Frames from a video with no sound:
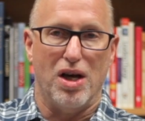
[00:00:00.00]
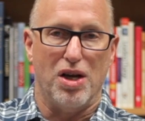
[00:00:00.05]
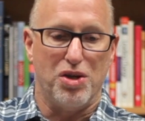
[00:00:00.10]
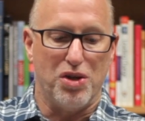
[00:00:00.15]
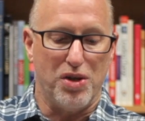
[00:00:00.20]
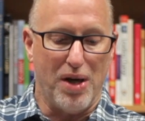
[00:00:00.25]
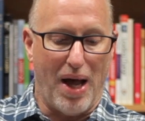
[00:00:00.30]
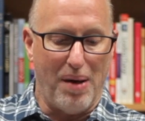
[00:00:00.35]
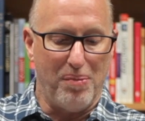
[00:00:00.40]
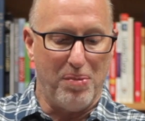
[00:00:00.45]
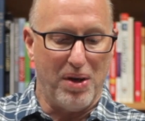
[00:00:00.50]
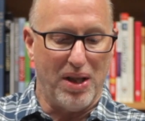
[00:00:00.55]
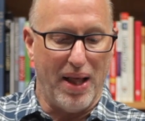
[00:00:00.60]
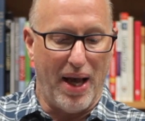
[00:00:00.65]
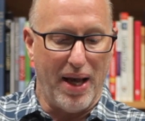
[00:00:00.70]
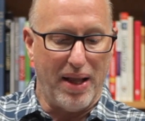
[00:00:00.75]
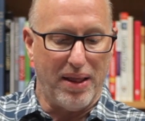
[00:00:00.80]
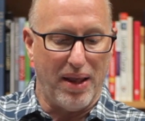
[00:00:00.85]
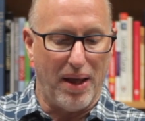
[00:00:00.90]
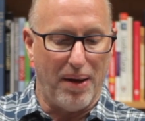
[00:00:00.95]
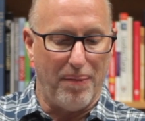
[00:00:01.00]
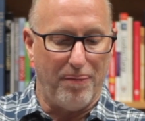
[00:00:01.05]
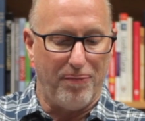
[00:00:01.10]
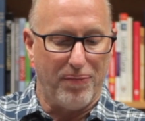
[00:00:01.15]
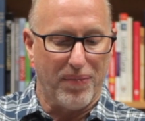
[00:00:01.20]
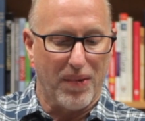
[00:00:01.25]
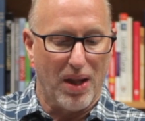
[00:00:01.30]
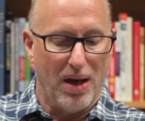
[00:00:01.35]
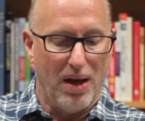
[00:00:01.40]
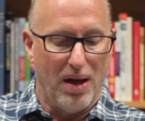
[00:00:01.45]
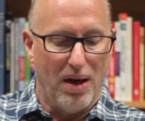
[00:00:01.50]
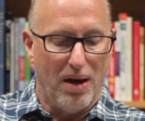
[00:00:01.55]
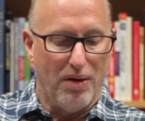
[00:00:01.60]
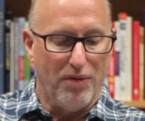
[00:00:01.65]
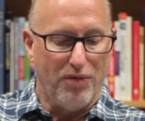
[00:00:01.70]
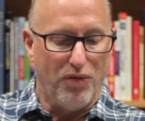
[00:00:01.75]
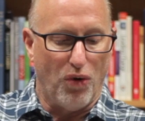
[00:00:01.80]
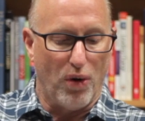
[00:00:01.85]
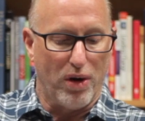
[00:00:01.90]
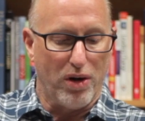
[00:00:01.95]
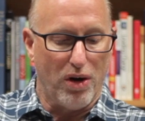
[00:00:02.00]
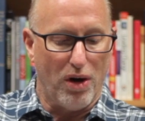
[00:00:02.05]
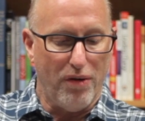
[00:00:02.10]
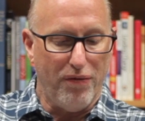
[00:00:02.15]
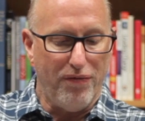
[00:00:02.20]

Do not be like them, for your